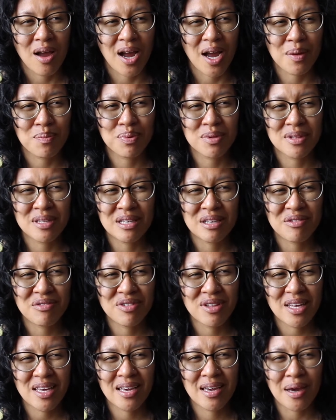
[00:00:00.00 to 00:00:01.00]
I believe
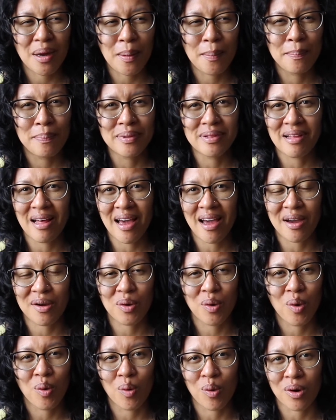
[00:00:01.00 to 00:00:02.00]
like a black
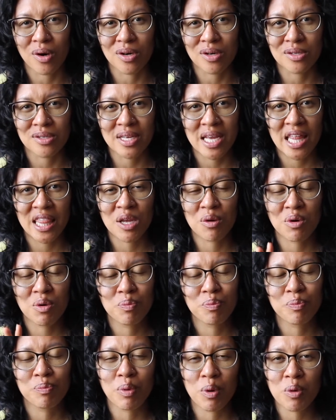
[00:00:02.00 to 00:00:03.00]
horse and they were
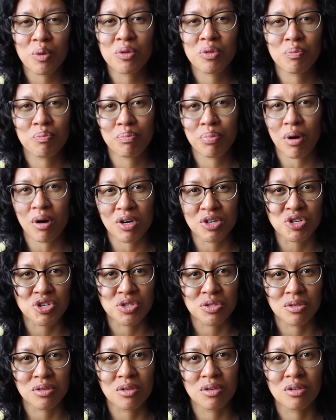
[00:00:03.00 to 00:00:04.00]
both
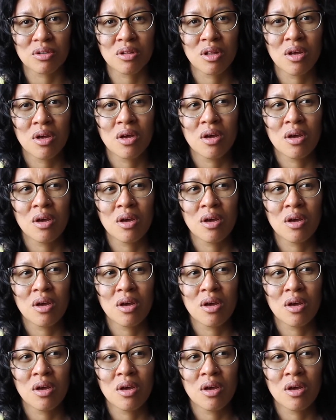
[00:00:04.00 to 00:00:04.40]
partial